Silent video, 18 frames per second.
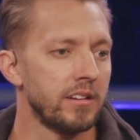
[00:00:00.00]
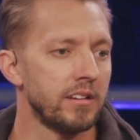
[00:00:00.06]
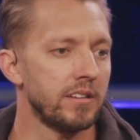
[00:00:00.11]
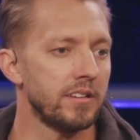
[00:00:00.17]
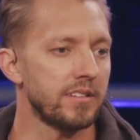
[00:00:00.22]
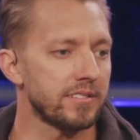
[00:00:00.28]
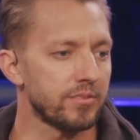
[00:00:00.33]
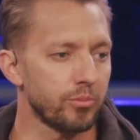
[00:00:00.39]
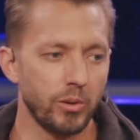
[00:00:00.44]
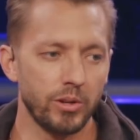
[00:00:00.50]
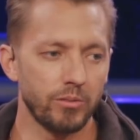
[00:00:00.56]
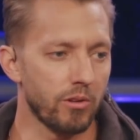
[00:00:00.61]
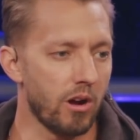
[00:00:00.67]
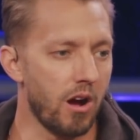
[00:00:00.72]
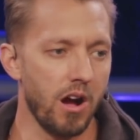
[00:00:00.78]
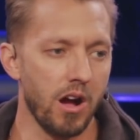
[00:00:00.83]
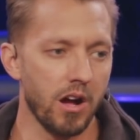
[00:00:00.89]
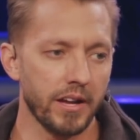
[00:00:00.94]
This went
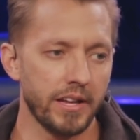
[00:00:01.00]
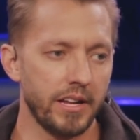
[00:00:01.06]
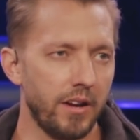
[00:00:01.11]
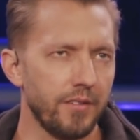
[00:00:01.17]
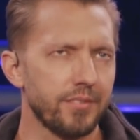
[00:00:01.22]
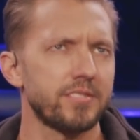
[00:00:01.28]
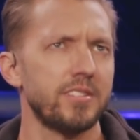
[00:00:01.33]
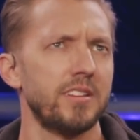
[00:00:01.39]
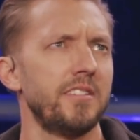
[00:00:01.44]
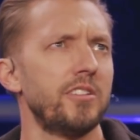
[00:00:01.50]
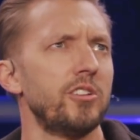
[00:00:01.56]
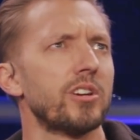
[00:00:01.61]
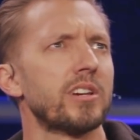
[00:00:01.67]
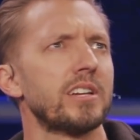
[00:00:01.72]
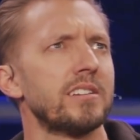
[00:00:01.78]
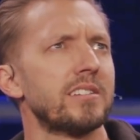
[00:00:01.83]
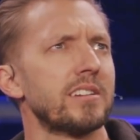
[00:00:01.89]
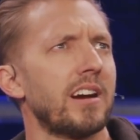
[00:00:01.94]
wrong. And all of a sudden they're
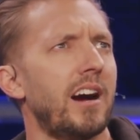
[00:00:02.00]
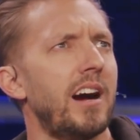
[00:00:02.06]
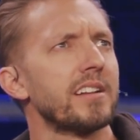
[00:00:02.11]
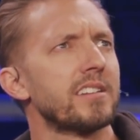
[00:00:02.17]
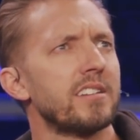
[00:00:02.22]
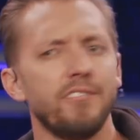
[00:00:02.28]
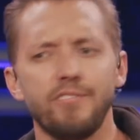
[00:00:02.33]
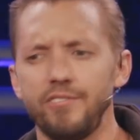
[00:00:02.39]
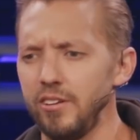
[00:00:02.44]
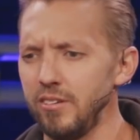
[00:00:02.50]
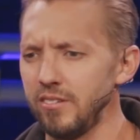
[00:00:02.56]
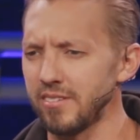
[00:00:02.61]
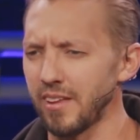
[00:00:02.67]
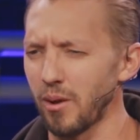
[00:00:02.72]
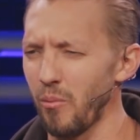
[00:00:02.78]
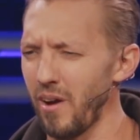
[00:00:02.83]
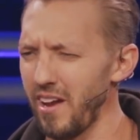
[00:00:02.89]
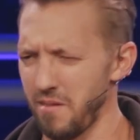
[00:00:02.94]
looking to God confused,
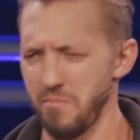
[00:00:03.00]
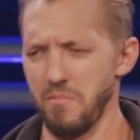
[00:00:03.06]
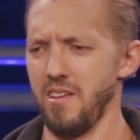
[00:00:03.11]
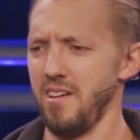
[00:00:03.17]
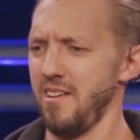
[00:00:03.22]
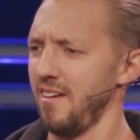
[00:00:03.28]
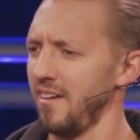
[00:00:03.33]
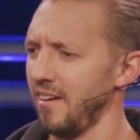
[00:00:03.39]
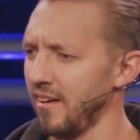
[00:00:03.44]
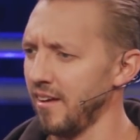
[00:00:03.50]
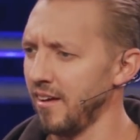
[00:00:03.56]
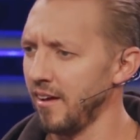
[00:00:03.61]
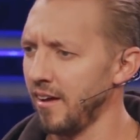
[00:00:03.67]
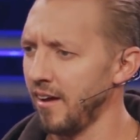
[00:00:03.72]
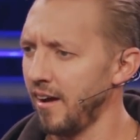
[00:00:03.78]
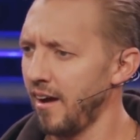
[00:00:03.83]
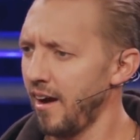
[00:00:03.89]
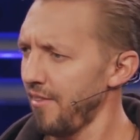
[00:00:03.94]
like, wait a minute.
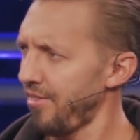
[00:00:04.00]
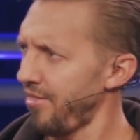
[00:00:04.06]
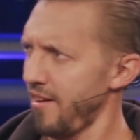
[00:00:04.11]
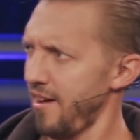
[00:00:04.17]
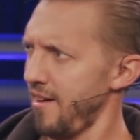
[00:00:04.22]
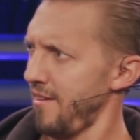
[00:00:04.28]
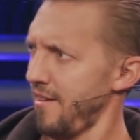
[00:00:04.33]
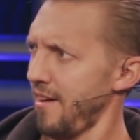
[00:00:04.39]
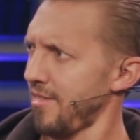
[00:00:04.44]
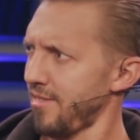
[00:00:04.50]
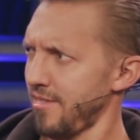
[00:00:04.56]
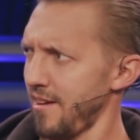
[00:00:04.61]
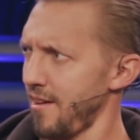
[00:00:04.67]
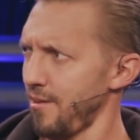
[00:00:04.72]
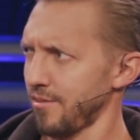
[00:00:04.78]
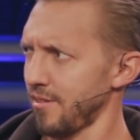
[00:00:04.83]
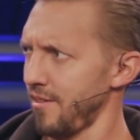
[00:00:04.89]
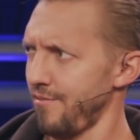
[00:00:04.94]
I thought, I
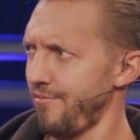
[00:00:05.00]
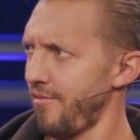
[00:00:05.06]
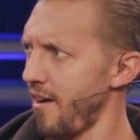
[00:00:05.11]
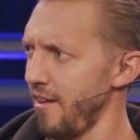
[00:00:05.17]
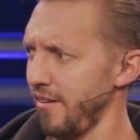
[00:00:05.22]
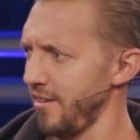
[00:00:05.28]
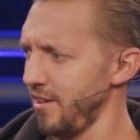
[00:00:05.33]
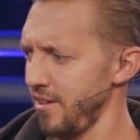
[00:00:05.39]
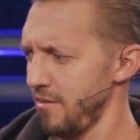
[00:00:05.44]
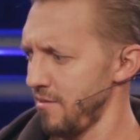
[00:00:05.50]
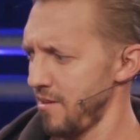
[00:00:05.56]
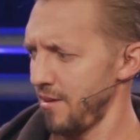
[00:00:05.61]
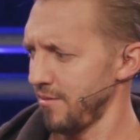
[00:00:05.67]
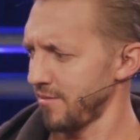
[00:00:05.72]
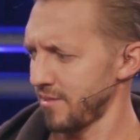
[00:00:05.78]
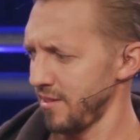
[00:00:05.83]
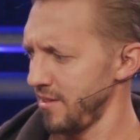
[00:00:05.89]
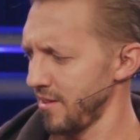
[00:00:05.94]
thought I was going to follow you and I
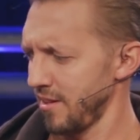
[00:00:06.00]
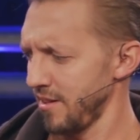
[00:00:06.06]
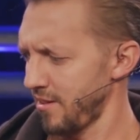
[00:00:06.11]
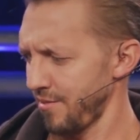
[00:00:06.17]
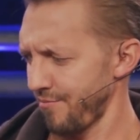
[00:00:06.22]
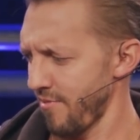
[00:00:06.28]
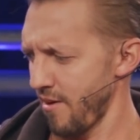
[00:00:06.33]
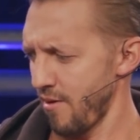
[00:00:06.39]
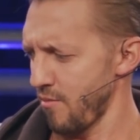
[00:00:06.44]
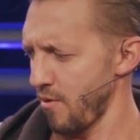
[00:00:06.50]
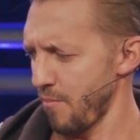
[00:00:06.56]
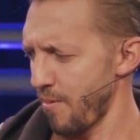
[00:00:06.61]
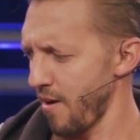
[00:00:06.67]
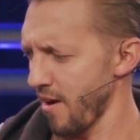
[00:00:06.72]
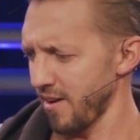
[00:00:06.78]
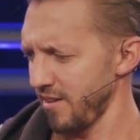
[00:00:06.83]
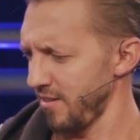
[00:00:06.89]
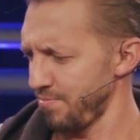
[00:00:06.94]
was going to get the front row
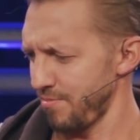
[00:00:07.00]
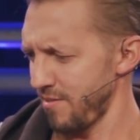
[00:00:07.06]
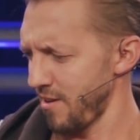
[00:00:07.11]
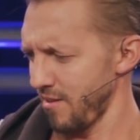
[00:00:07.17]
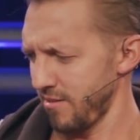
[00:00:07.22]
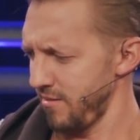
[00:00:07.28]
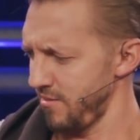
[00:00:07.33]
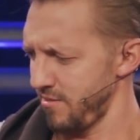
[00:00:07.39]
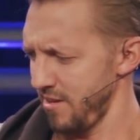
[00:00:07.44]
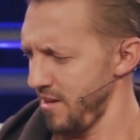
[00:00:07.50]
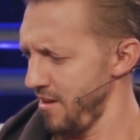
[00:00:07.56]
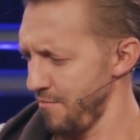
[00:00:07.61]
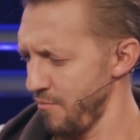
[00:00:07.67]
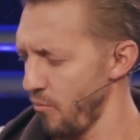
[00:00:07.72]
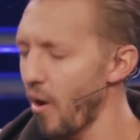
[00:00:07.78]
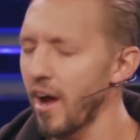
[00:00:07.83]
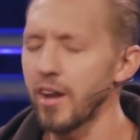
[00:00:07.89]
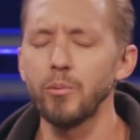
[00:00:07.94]
parking spot at the
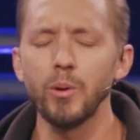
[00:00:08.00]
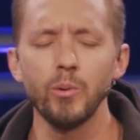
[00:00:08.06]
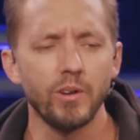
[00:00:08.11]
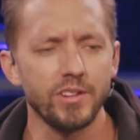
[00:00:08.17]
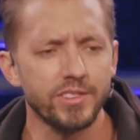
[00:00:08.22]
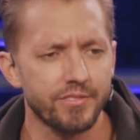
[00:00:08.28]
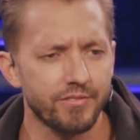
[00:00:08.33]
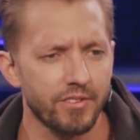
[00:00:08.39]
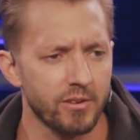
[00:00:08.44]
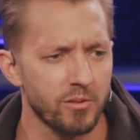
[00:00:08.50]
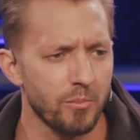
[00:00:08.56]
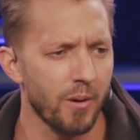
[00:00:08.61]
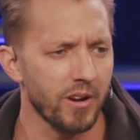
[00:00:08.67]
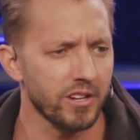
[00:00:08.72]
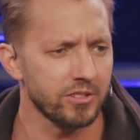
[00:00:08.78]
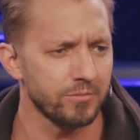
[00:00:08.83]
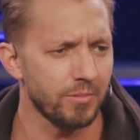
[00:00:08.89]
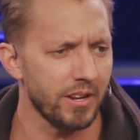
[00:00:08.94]
gym. Why do we want the front row
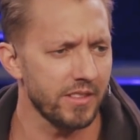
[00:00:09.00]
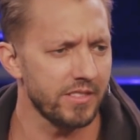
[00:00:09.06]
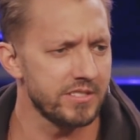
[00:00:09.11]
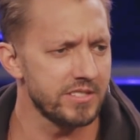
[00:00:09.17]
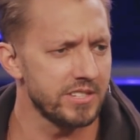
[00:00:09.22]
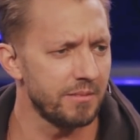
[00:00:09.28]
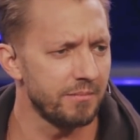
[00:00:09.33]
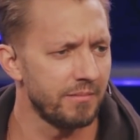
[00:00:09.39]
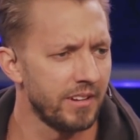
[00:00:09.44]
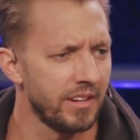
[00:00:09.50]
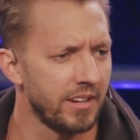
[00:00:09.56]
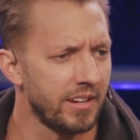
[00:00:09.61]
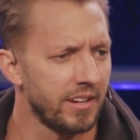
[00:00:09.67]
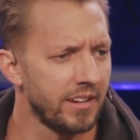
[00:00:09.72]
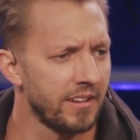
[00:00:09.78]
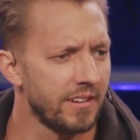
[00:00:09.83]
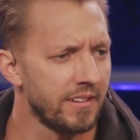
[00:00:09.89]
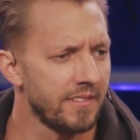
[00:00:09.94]
parking spot at the gym?
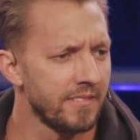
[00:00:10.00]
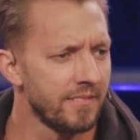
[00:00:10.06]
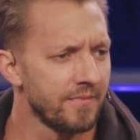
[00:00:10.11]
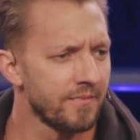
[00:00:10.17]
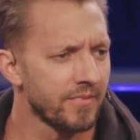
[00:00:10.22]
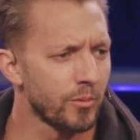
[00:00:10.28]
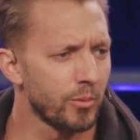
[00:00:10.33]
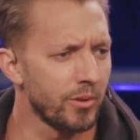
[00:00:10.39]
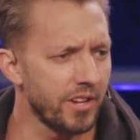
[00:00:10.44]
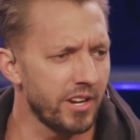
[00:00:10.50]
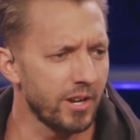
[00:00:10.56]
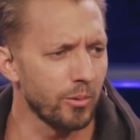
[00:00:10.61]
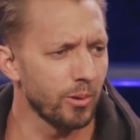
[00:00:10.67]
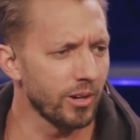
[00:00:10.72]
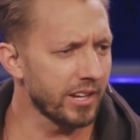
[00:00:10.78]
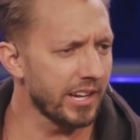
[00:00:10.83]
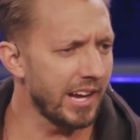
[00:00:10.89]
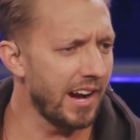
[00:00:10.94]
We're there to
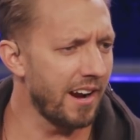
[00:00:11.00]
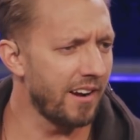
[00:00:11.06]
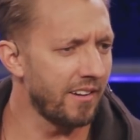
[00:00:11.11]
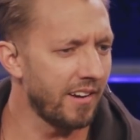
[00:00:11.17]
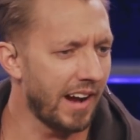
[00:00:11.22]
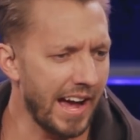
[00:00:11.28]
work out.